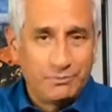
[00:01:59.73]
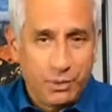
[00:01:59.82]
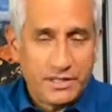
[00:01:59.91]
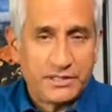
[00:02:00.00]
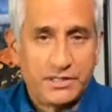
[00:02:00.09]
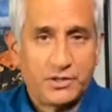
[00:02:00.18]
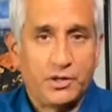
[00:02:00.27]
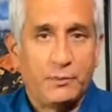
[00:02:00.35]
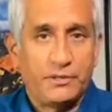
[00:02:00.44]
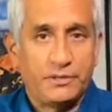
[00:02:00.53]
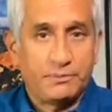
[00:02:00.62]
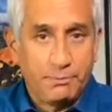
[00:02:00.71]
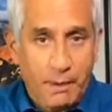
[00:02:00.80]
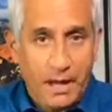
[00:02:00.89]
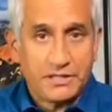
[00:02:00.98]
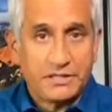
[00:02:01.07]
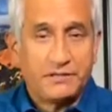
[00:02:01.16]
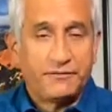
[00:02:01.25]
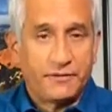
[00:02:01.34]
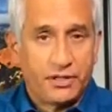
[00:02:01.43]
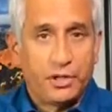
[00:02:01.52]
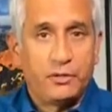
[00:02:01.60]
President Trump is positive
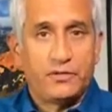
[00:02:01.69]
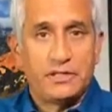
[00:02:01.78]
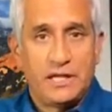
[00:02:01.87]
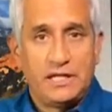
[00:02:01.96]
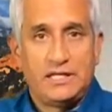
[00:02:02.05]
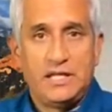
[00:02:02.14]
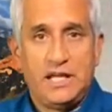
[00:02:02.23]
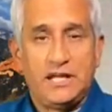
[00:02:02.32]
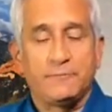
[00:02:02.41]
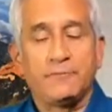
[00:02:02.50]
for COVID-19.